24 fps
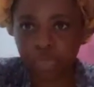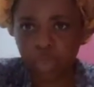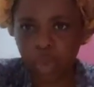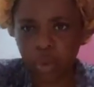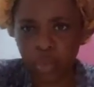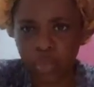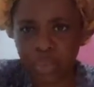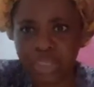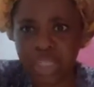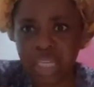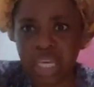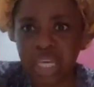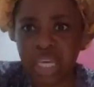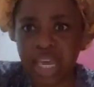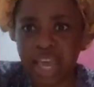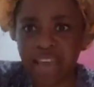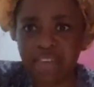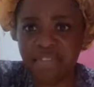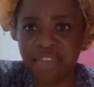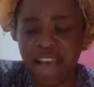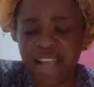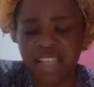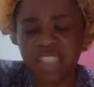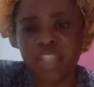with the
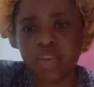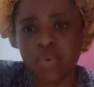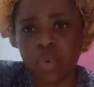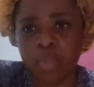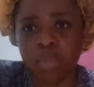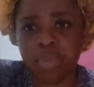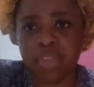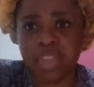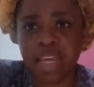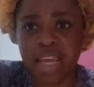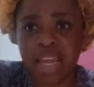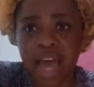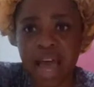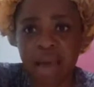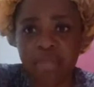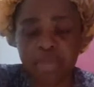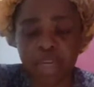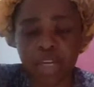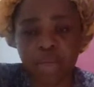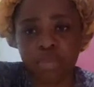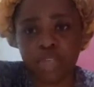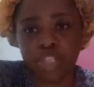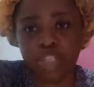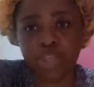advanced equipment that I'm
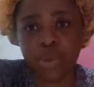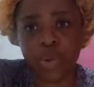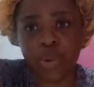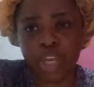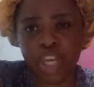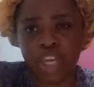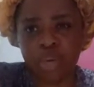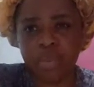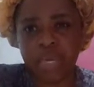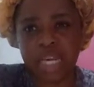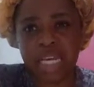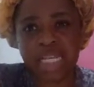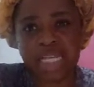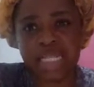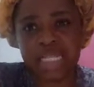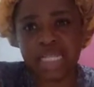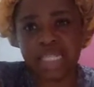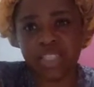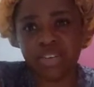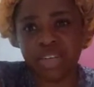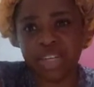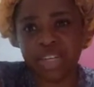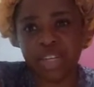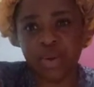going to be showing you, because
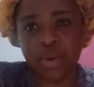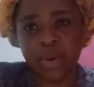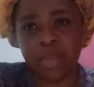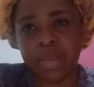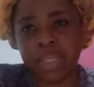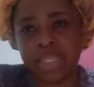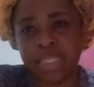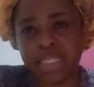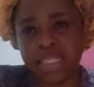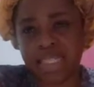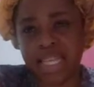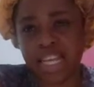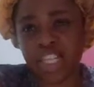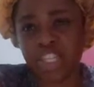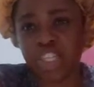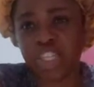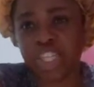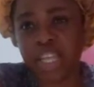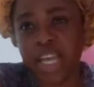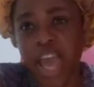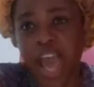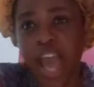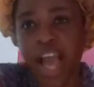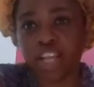these are equipments that
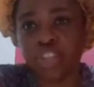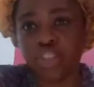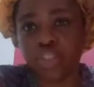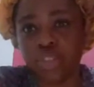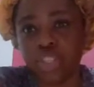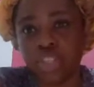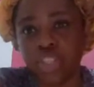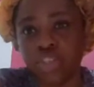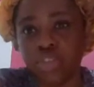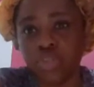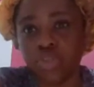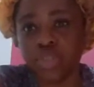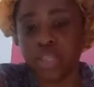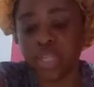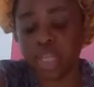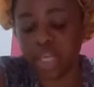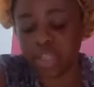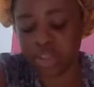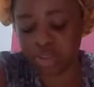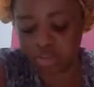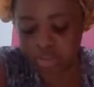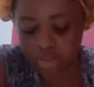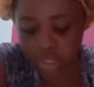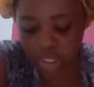she actually uses and
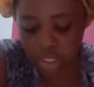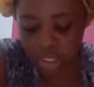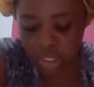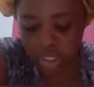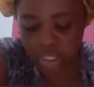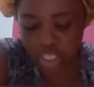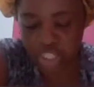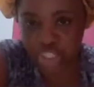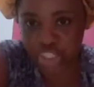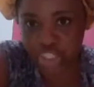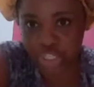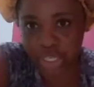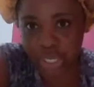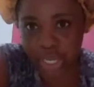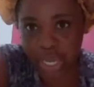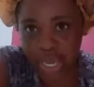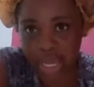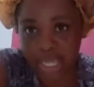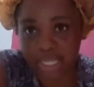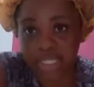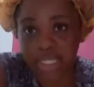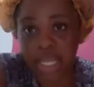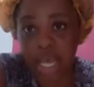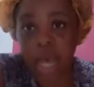get the results that she
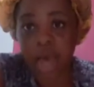gets.